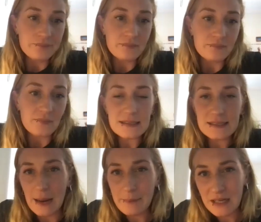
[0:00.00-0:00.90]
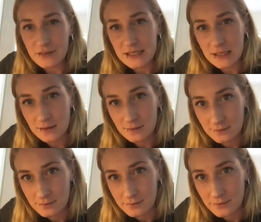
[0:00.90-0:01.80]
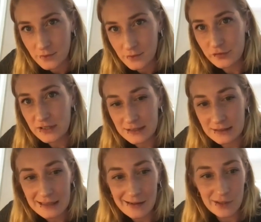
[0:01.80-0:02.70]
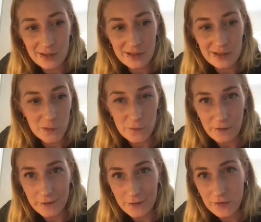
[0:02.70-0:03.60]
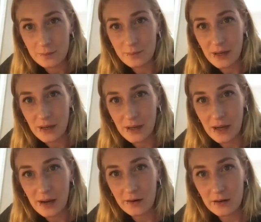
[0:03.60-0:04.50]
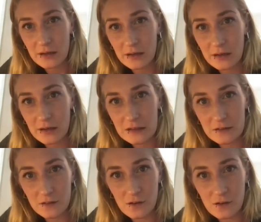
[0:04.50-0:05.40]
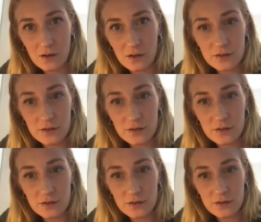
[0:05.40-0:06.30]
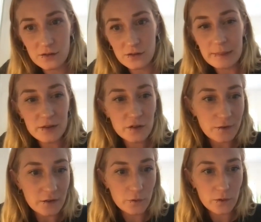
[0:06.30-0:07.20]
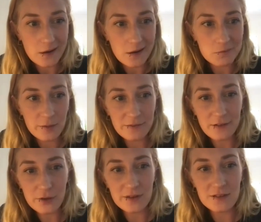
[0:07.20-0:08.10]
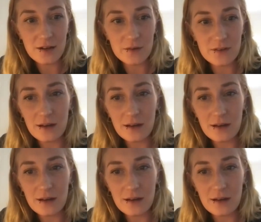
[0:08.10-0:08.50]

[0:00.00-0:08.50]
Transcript: Let's see. I mean, I've seen most recently, I went to a festival in Paris called New Images Festival. One of my favorite ones there was like a